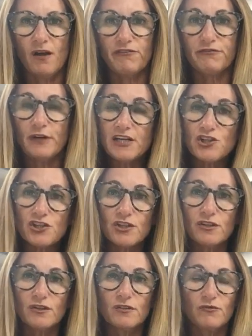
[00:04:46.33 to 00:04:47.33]

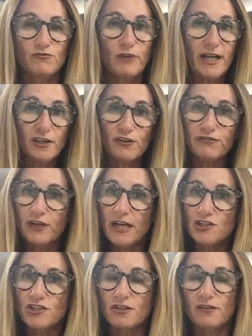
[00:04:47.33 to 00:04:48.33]
fresh, regular
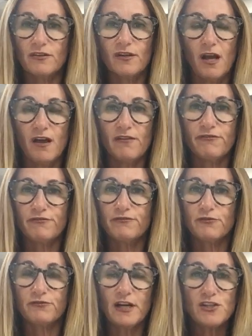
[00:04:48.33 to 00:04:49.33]
fresh,
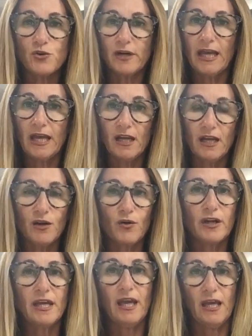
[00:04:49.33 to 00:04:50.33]
fresh organic,
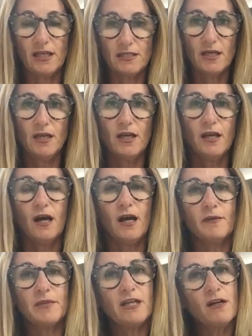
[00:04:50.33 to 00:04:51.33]
or canned.
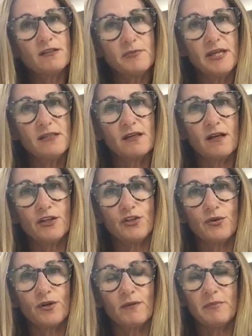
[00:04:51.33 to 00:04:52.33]
It all depends on
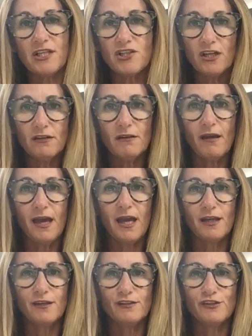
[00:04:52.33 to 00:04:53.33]
your budget
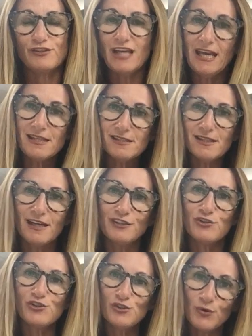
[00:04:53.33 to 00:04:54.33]
and your taste and
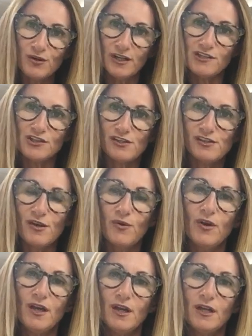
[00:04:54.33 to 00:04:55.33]
your storage.
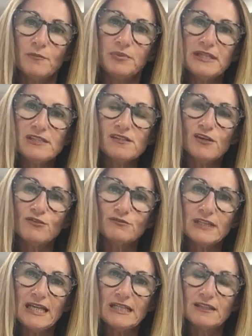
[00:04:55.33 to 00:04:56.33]
So please don't
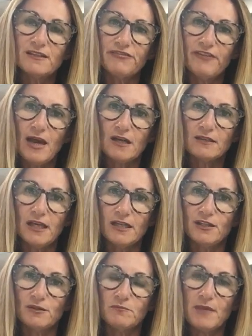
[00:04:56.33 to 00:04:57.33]
let the fact
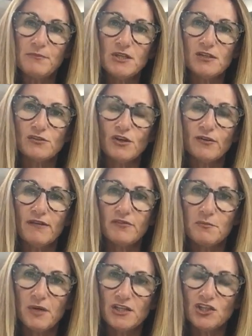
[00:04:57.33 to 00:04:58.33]
that maybe you don't have the
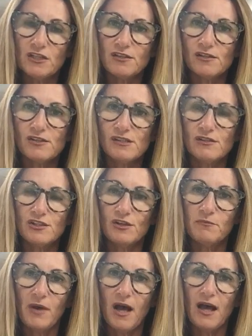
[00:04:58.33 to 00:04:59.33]
budget to
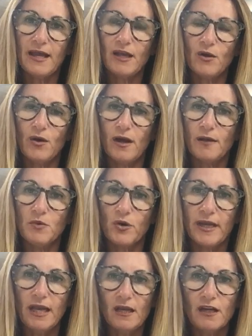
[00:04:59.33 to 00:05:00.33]
buy
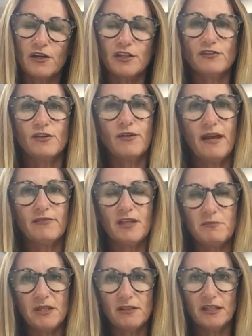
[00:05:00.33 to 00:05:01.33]
organic, or you don't have the
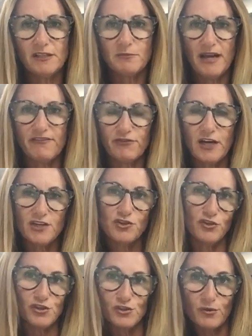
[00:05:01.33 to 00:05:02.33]
ability to buy fresh, or
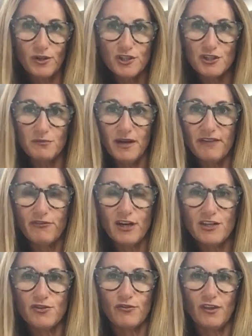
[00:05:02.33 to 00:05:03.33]
the storage to buy
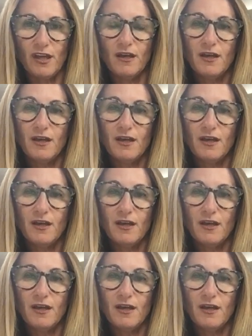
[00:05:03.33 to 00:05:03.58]
fresh, or the